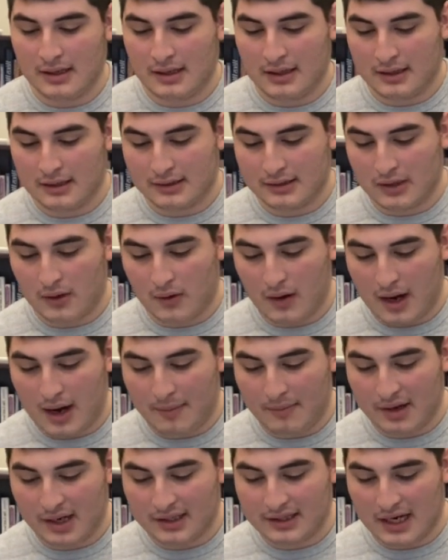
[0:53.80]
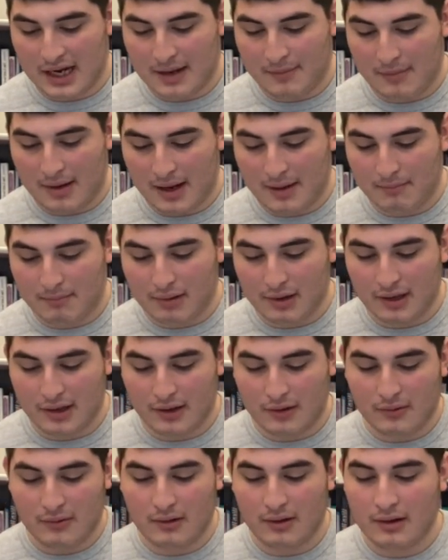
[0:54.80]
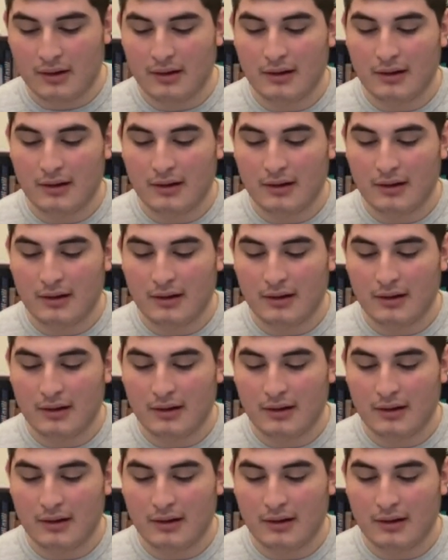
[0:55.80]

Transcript: So I'm gonna dye mine blue